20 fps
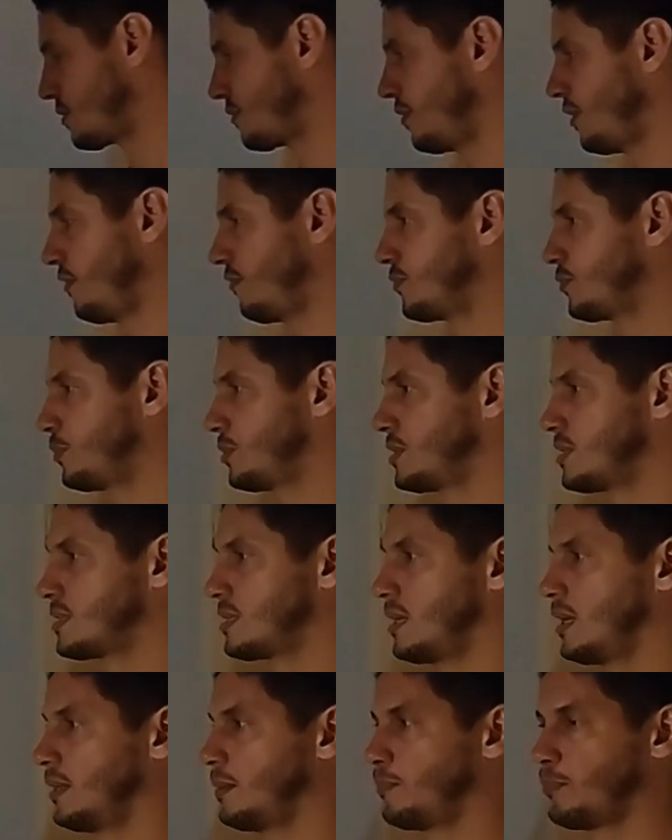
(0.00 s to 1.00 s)

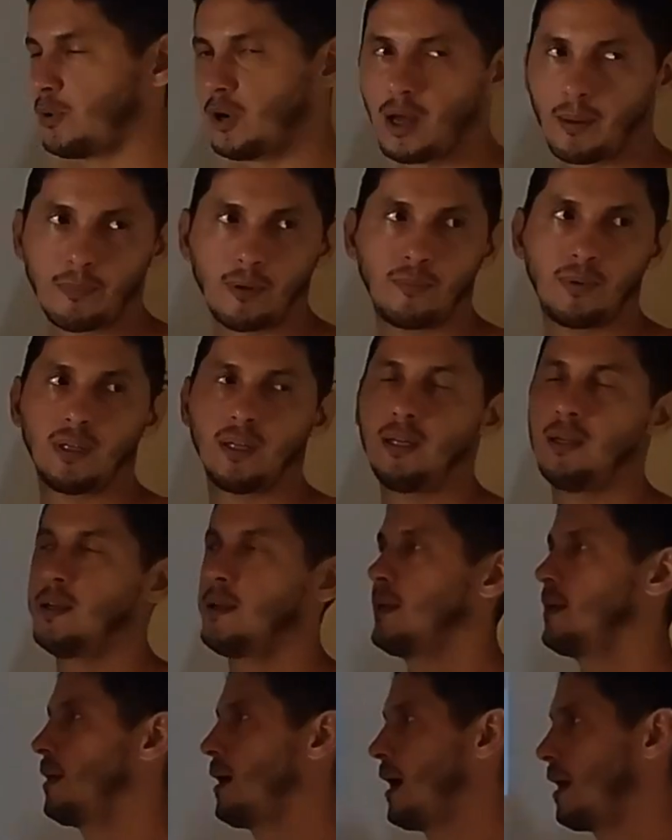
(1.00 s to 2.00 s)
50%, probably
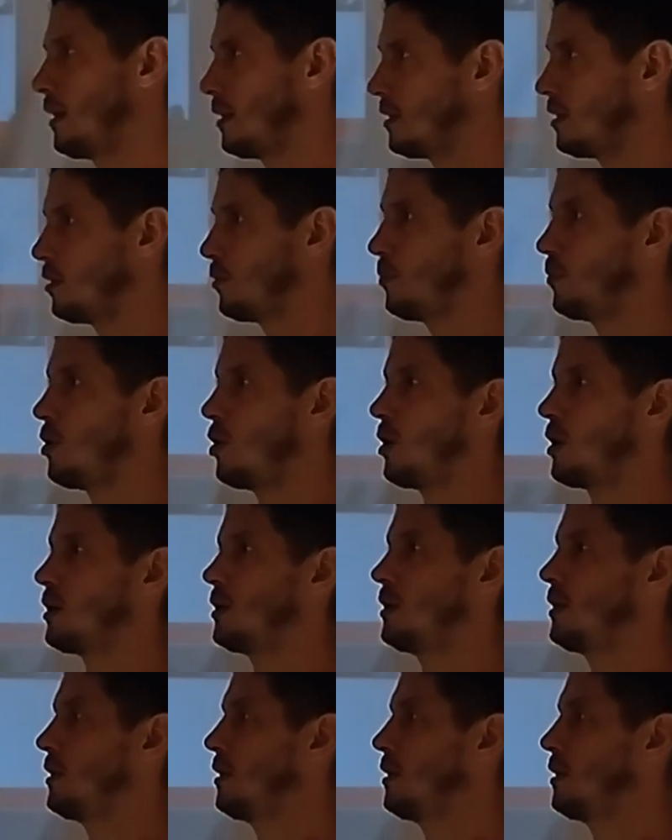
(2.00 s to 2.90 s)
a little more